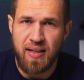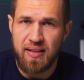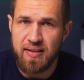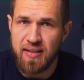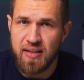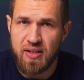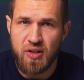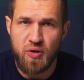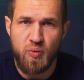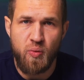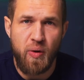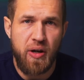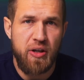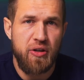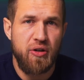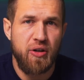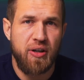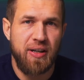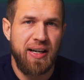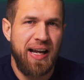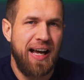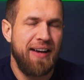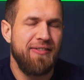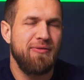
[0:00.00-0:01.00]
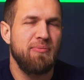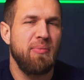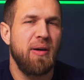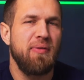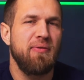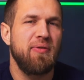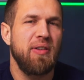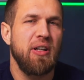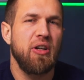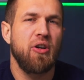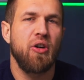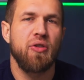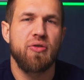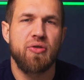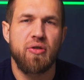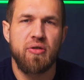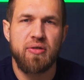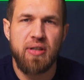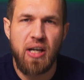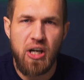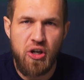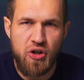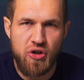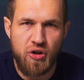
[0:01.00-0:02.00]
and this is where you can have monthly
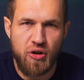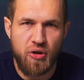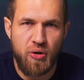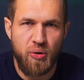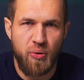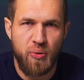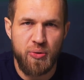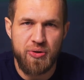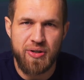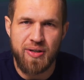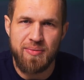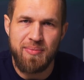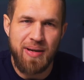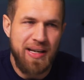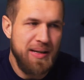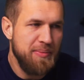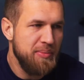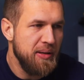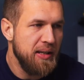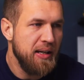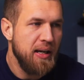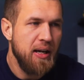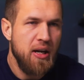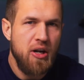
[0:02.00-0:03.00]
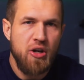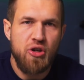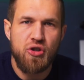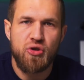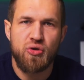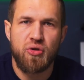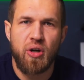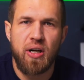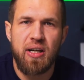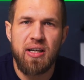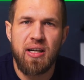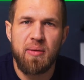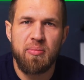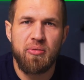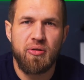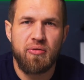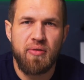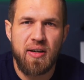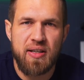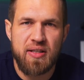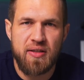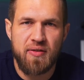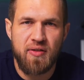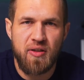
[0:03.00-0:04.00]
consultation calls and maybe train up the
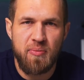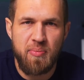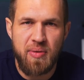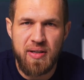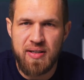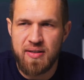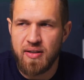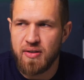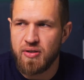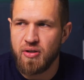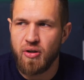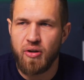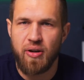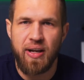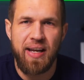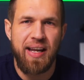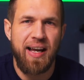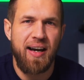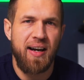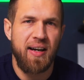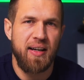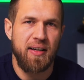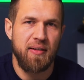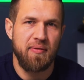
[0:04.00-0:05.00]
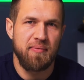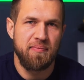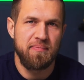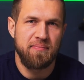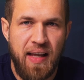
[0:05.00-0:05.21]
rest of the business on AI.